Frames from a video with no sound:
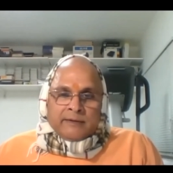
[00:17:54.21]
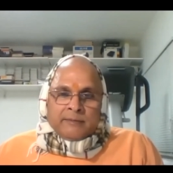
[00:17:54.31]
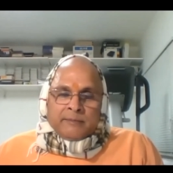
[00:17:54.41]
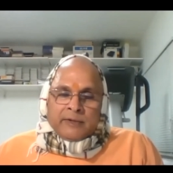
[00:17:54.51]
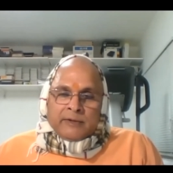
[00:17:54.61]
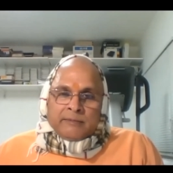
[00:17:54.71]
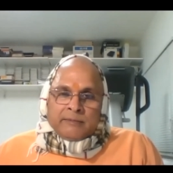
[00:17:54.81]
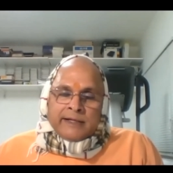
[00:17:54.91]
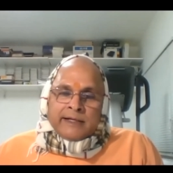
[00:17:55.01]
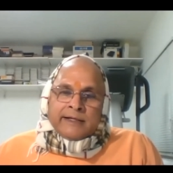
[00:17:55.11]
M
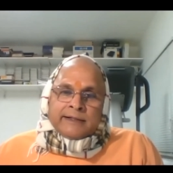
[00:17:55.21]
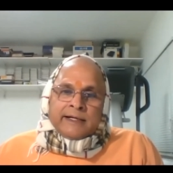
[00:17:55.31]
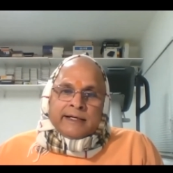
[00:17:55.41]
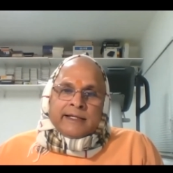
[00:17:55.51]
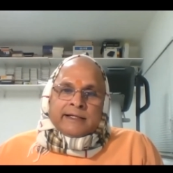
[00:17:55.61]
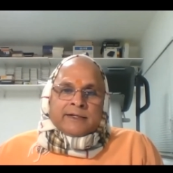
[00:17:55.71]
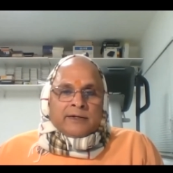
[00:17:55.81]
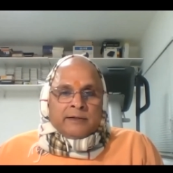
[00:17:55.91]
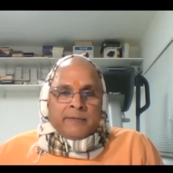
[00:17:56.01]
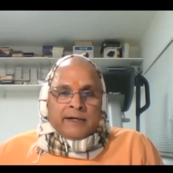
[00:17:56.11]
mind and intellect, they're
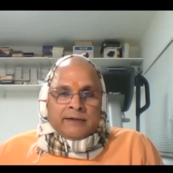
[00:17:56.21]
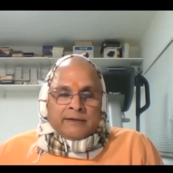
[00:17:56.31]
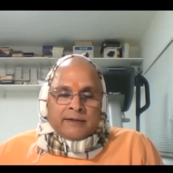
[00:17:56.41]
subtle matter.